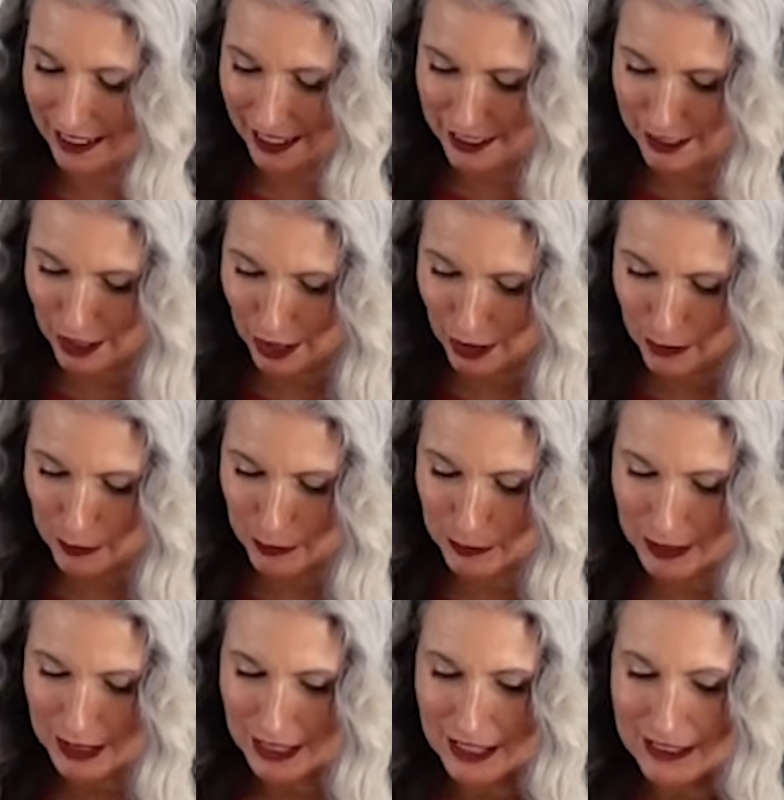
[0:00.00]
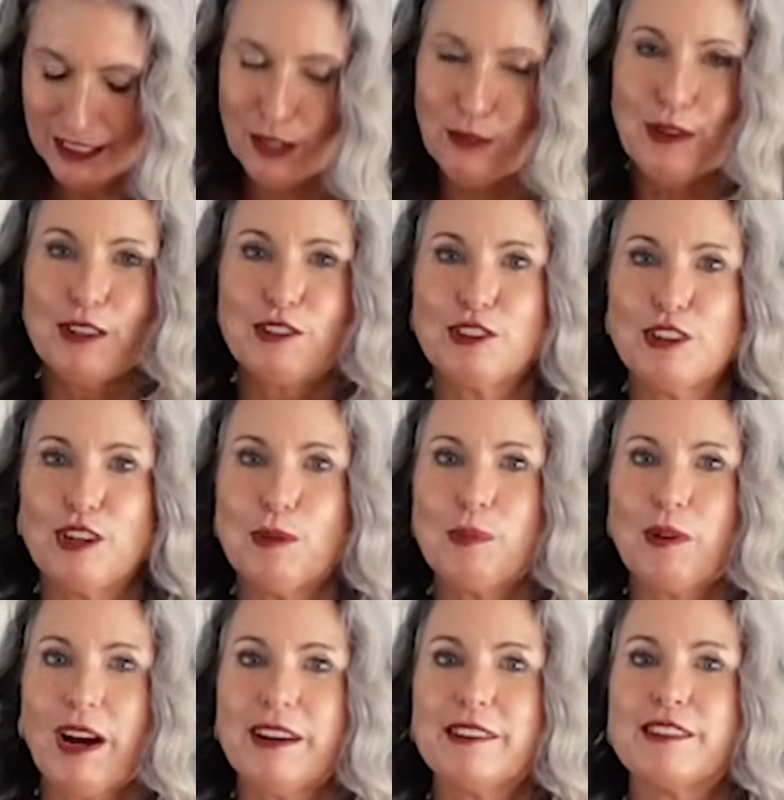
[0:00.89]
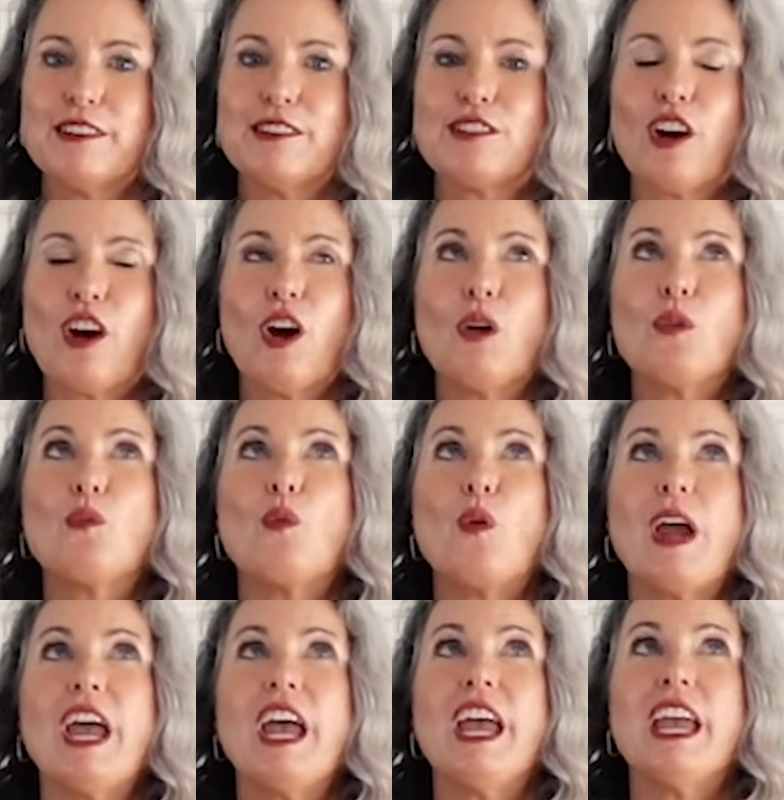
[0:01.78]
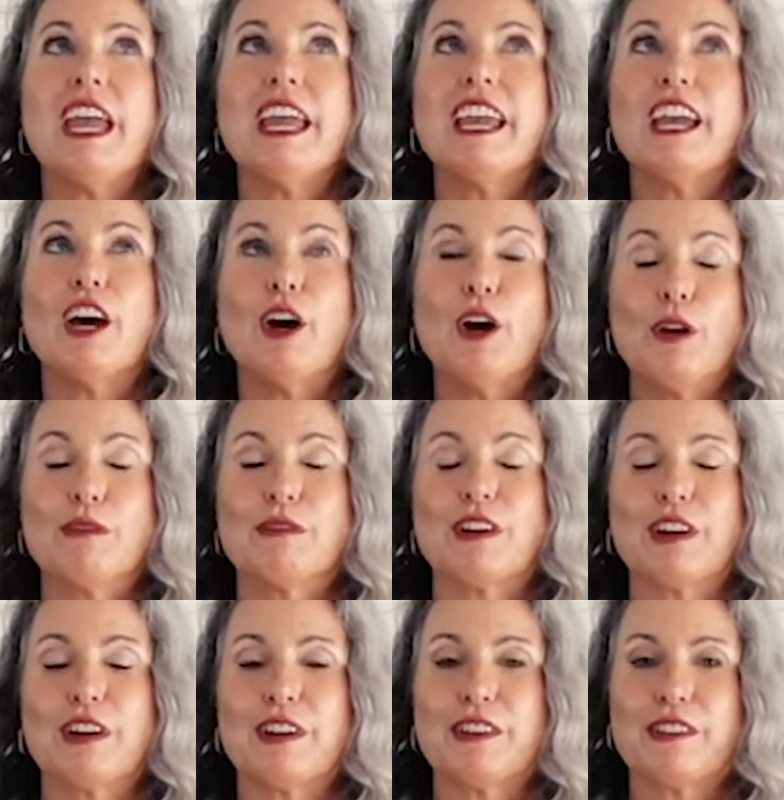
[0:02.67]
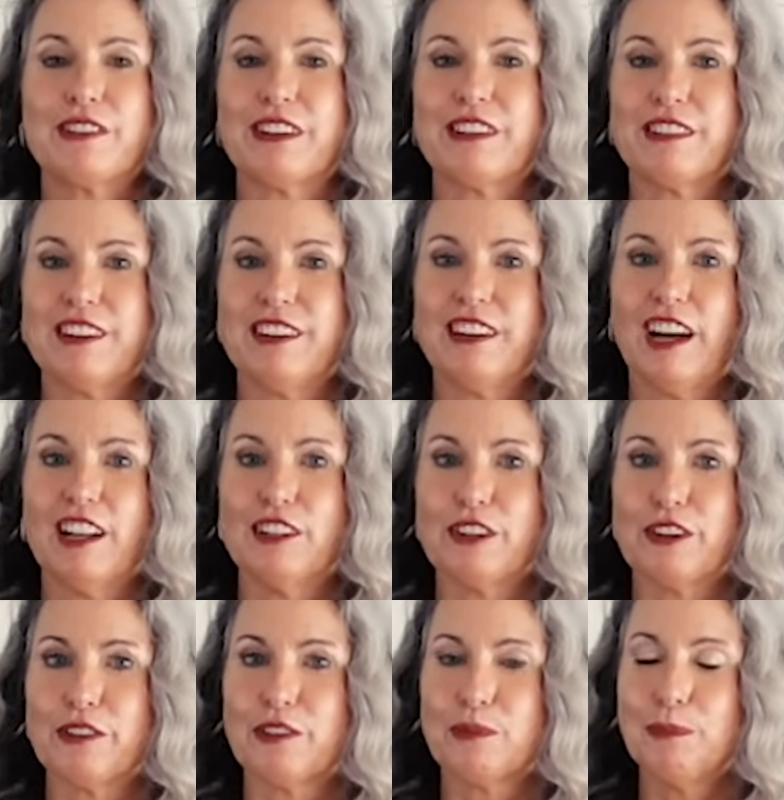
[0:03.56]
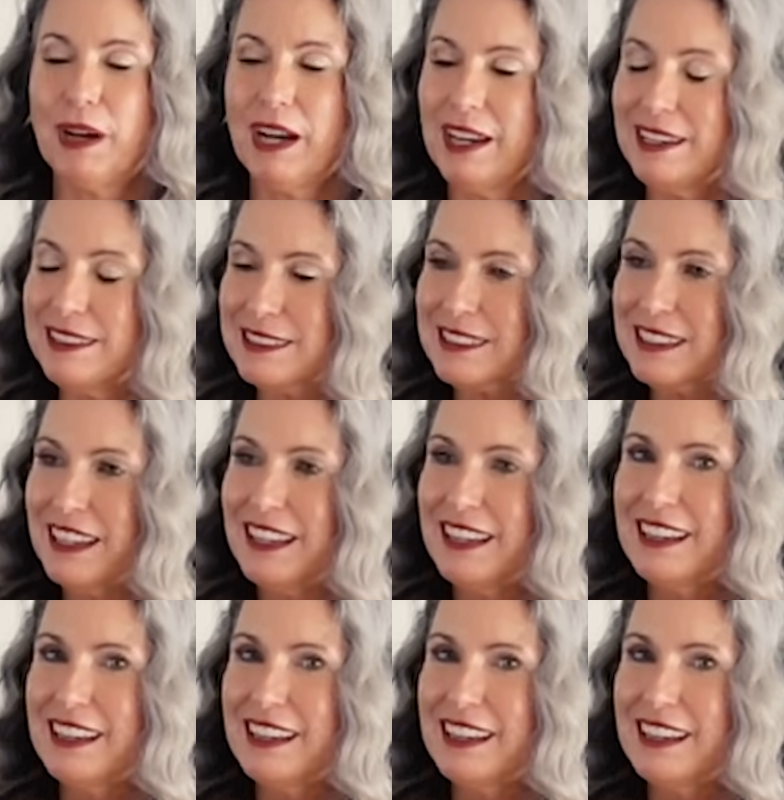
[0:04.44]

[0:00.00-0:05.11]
I know the original prices are way over $60, but